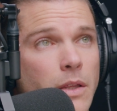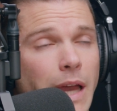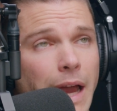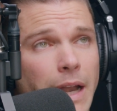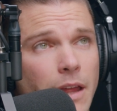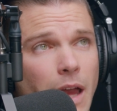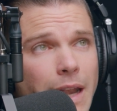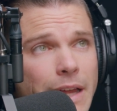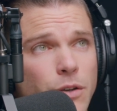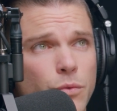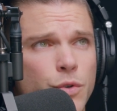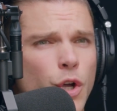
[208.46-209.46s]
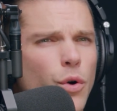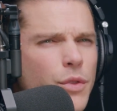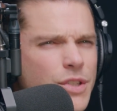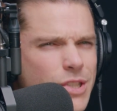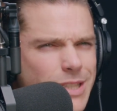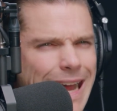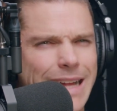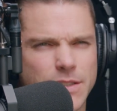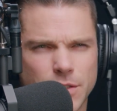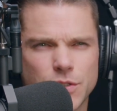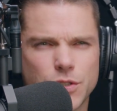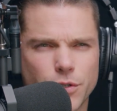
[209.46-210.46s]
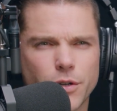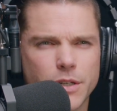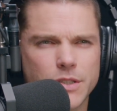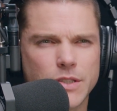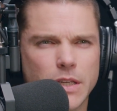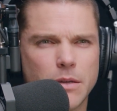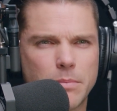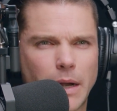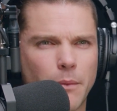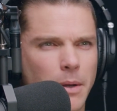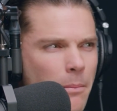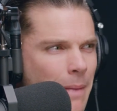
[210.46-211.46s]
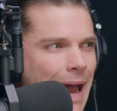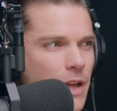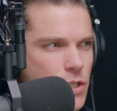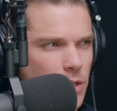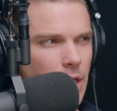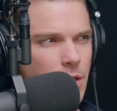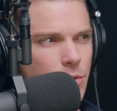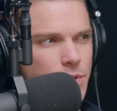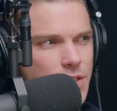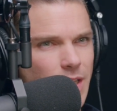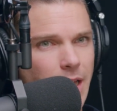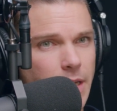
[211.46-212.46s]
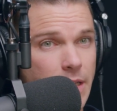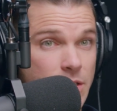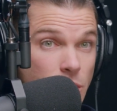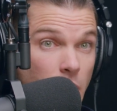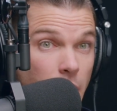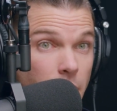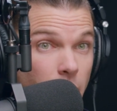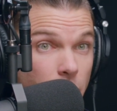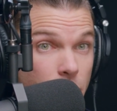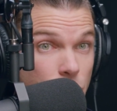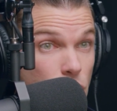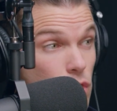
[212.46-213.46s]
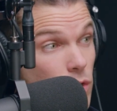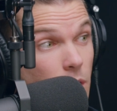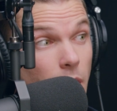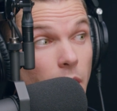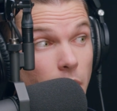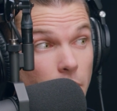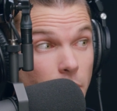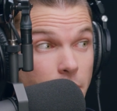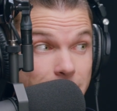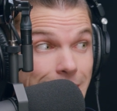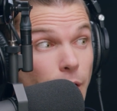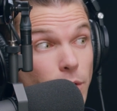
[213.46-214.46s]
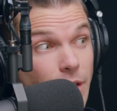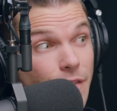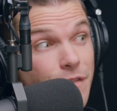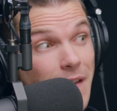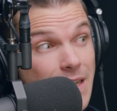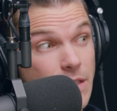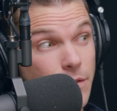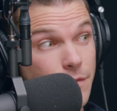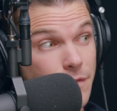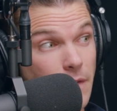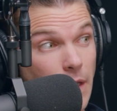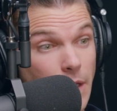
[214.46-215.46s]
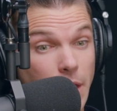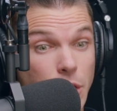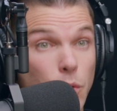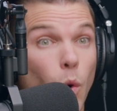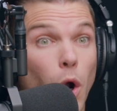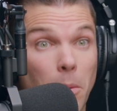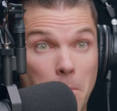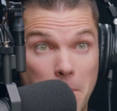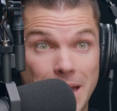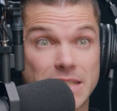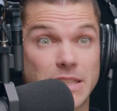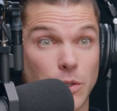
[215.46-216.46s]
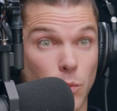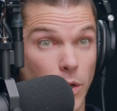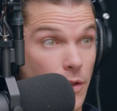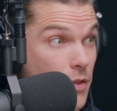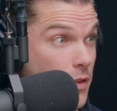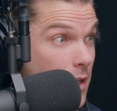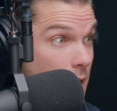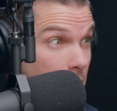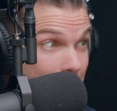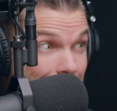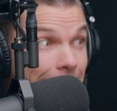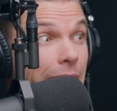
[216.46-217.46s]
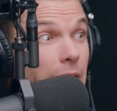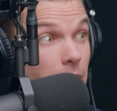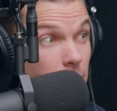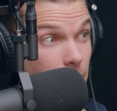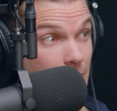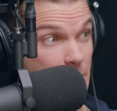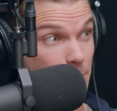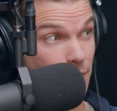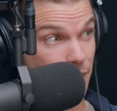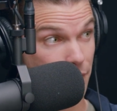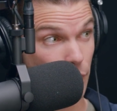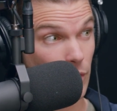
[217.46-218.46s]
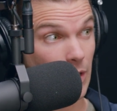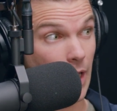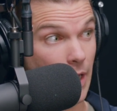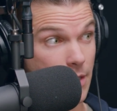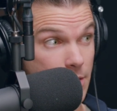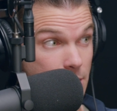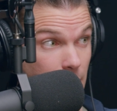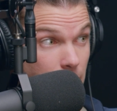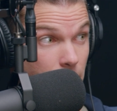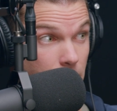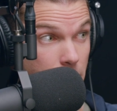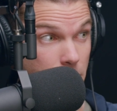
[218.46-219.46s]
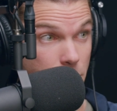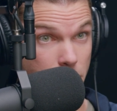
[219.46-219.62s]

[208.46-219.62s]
Yeah, and I and I don't know the stats on surrogacy, but I would imagine, like you said, it's not uh, uh, entirely effective, and, and, you are messing with an egg that's been fertilized and